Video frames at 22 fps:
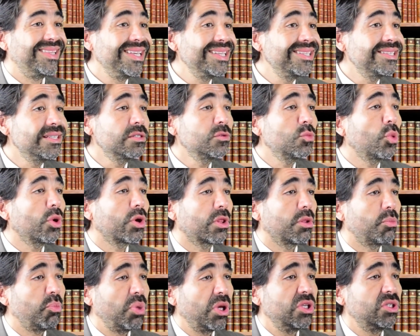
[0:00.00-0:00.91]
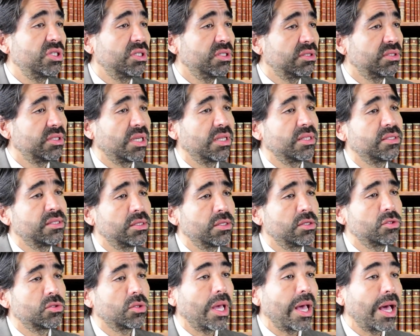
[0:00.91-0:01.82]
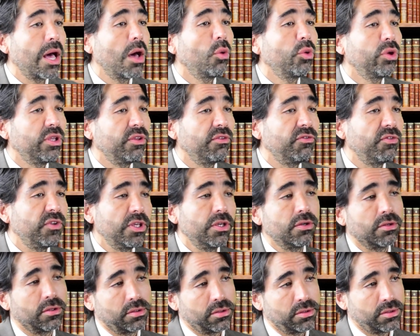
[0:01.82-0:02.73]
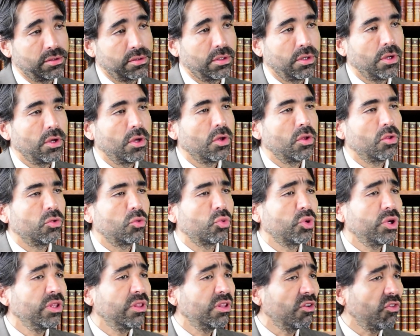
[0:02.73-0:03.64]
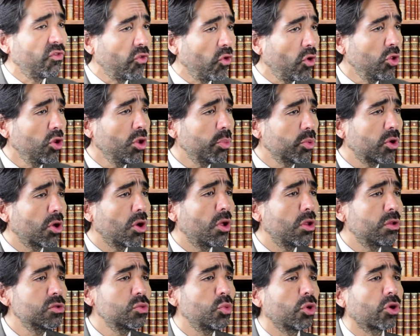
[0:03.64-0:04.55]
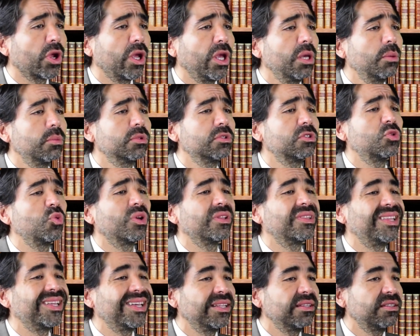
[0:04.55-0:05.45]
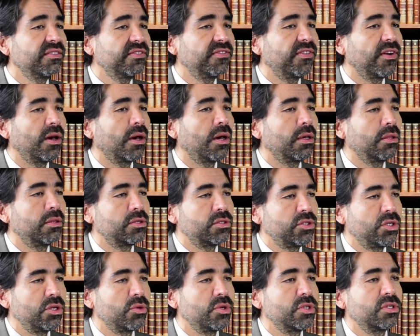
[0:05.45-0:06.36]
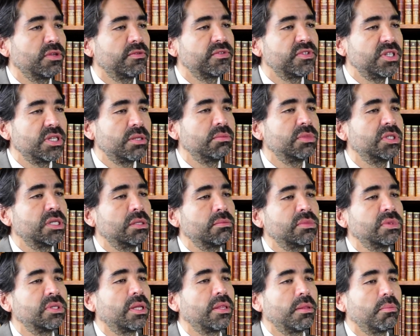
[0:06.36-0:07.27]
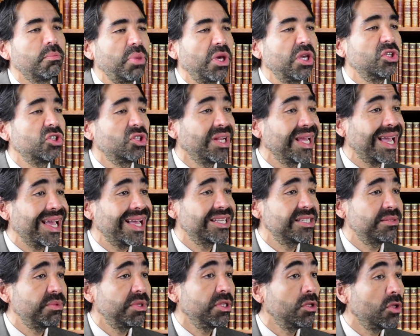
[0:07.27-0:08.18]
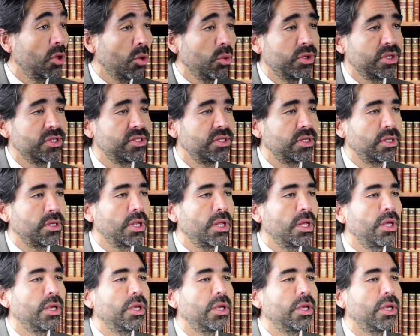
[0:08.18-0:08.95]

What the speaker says: This is where the patient tells us how he feels. During the follow-up calls, we are able to identify the series of symptoms that the patient has been noticing,